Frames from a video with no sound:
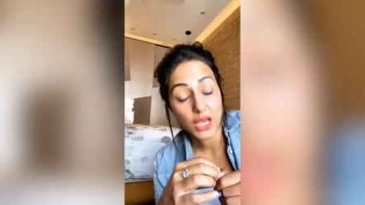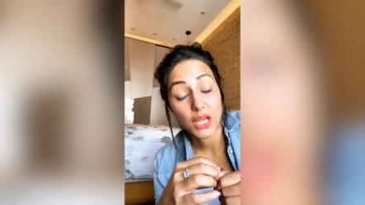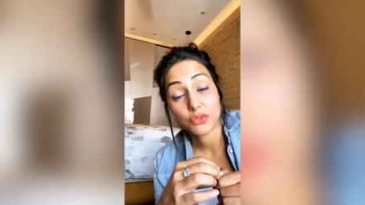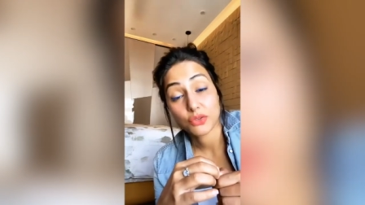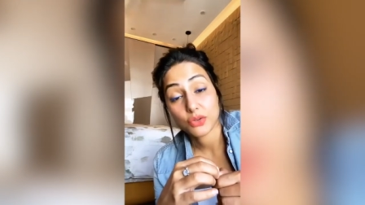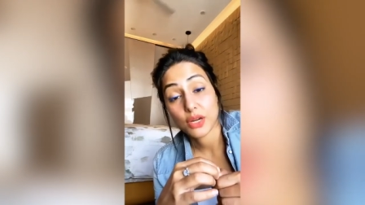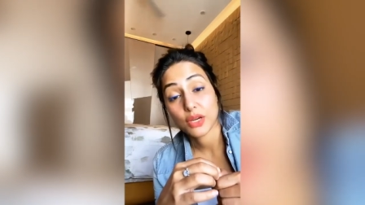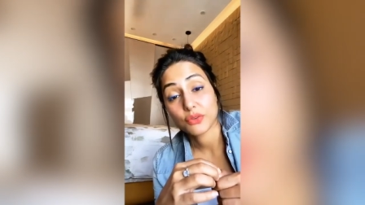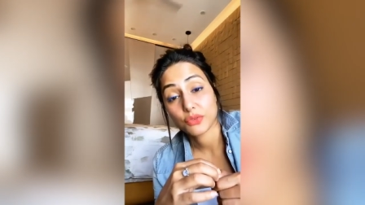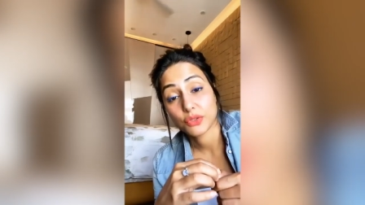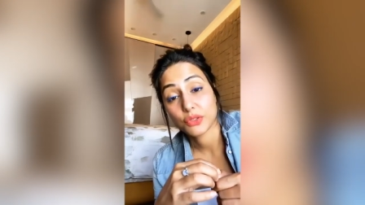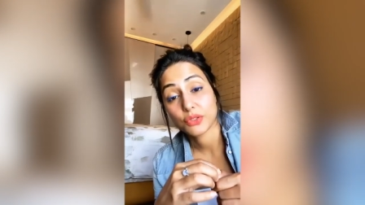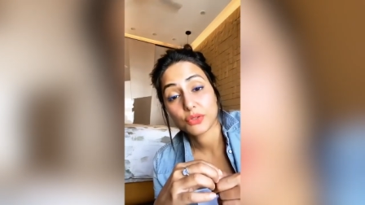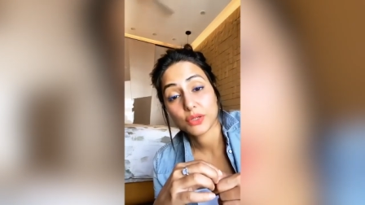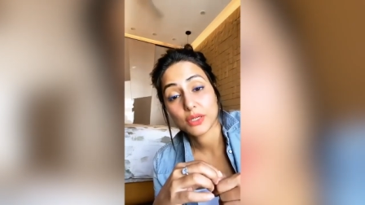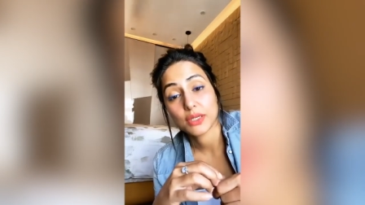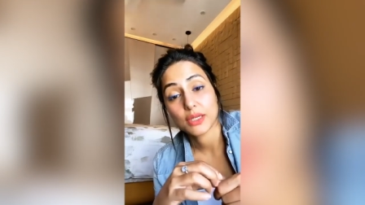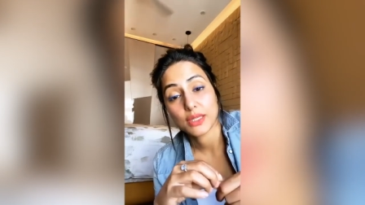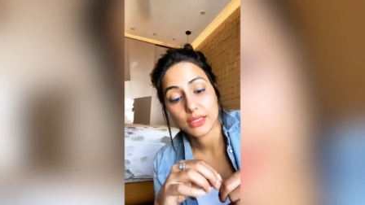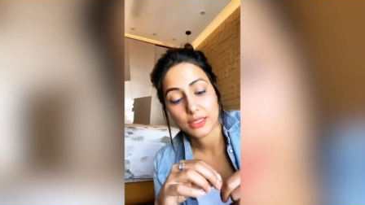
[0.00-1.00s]
I tried for
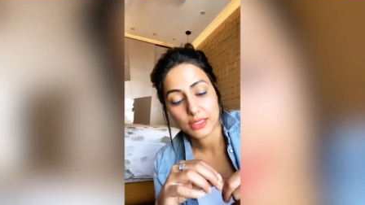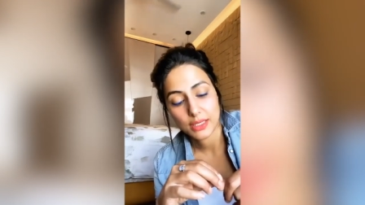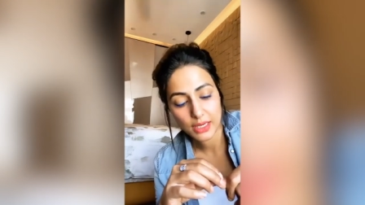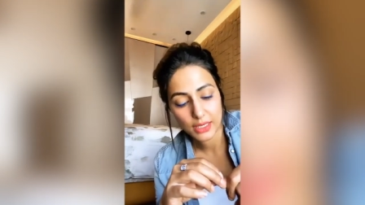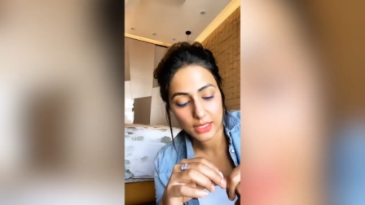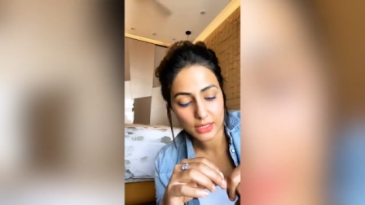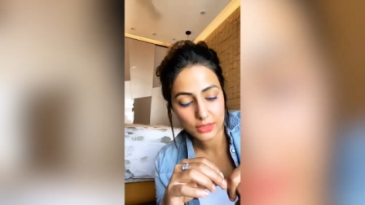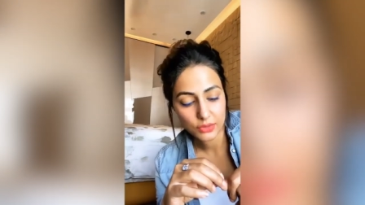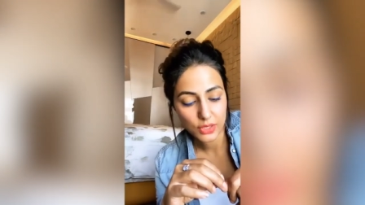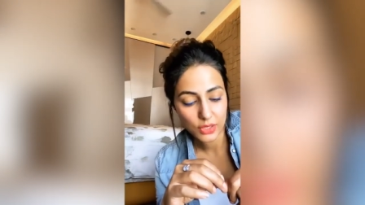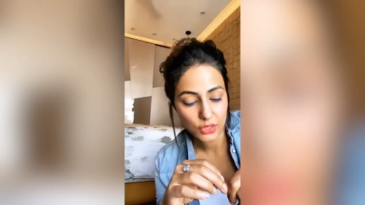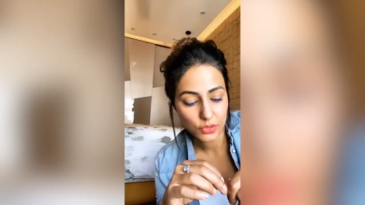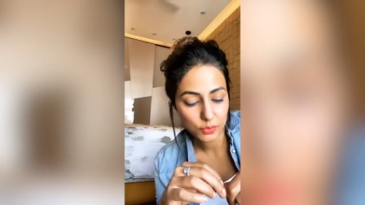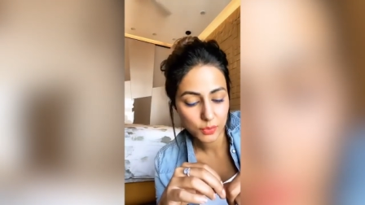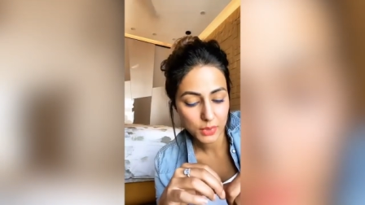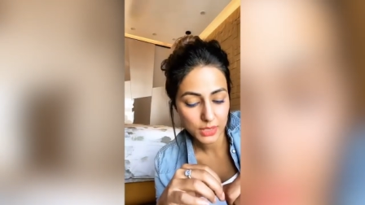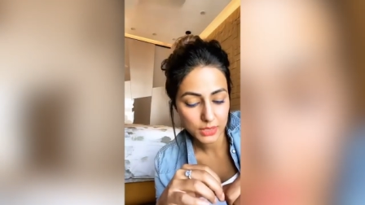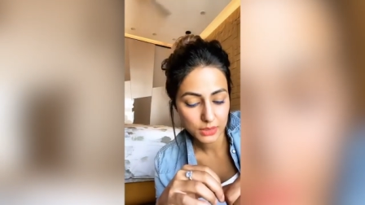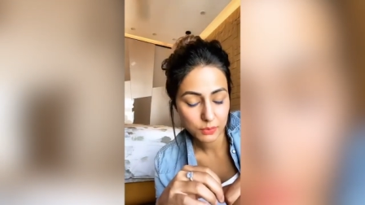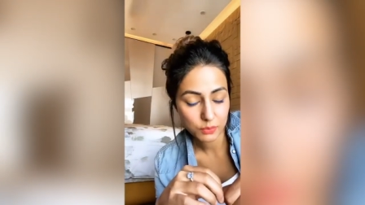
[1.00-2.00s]
3 days. I
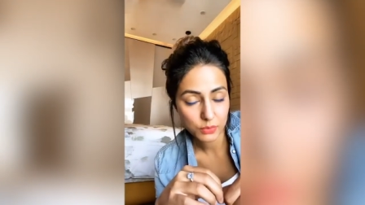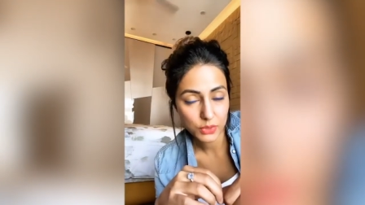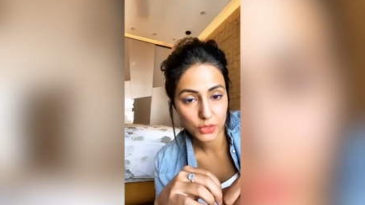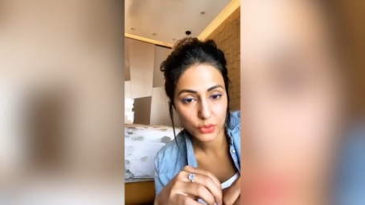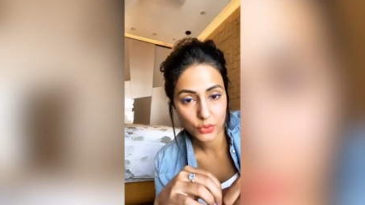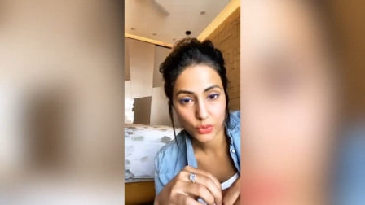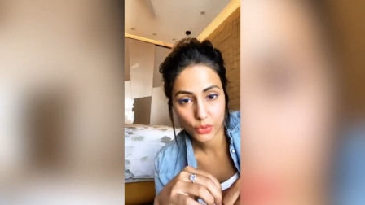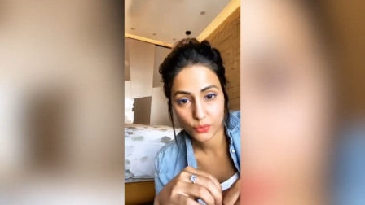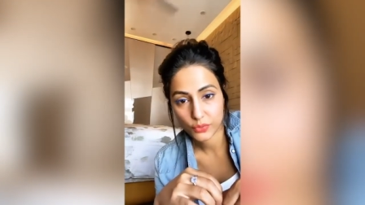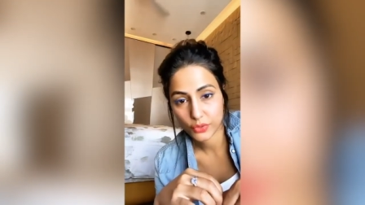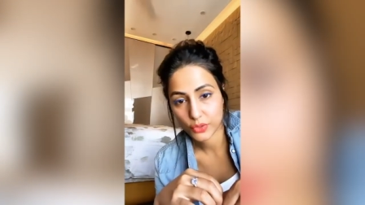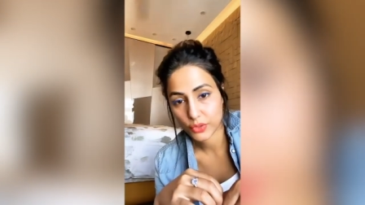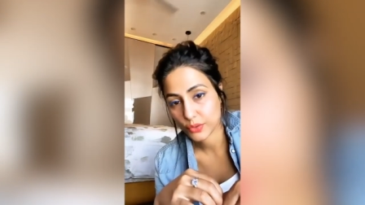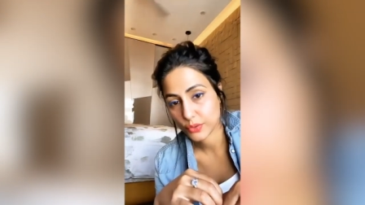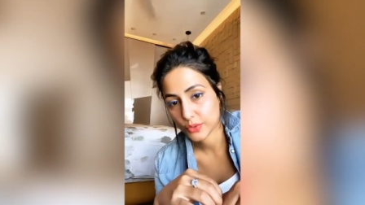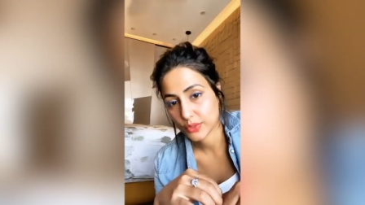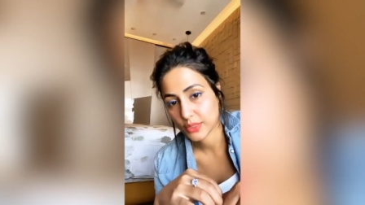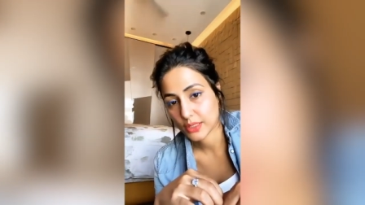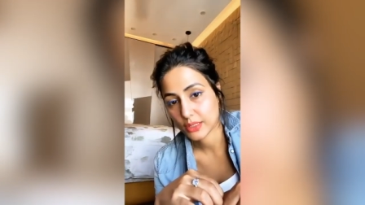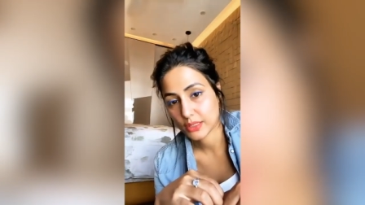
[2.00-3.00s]
tried to make some TikTok
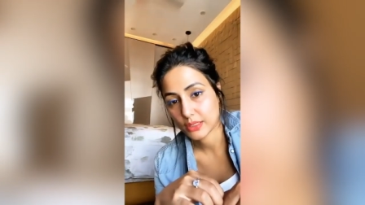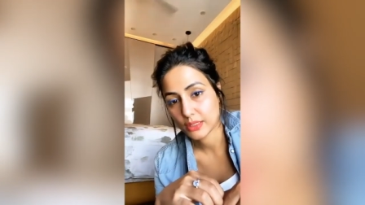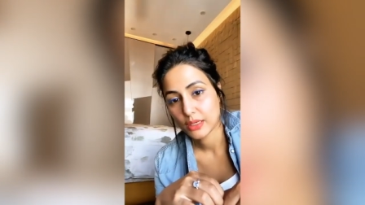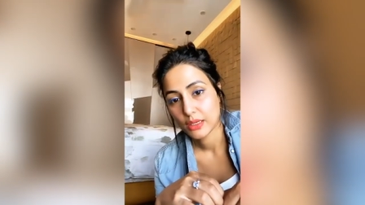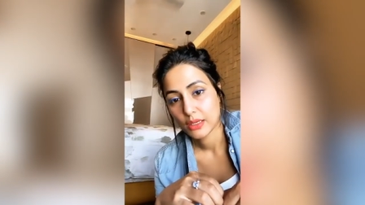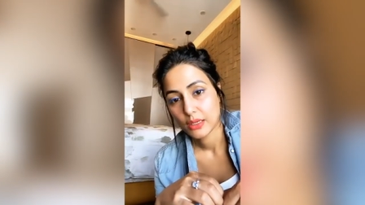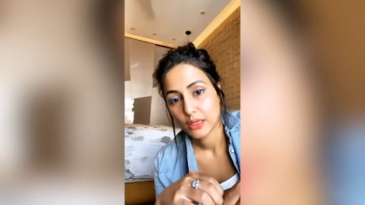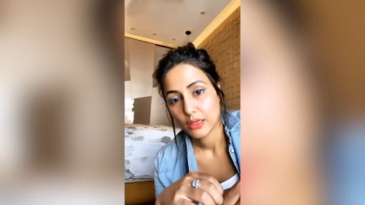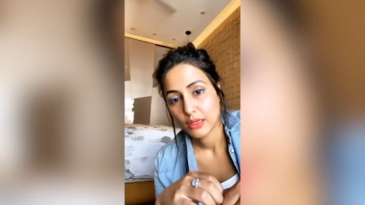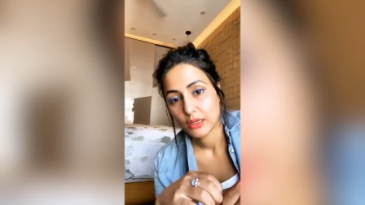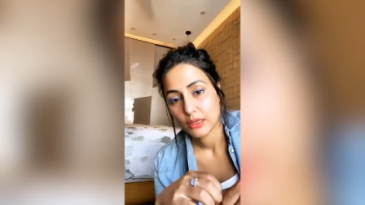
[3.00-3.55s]
videos and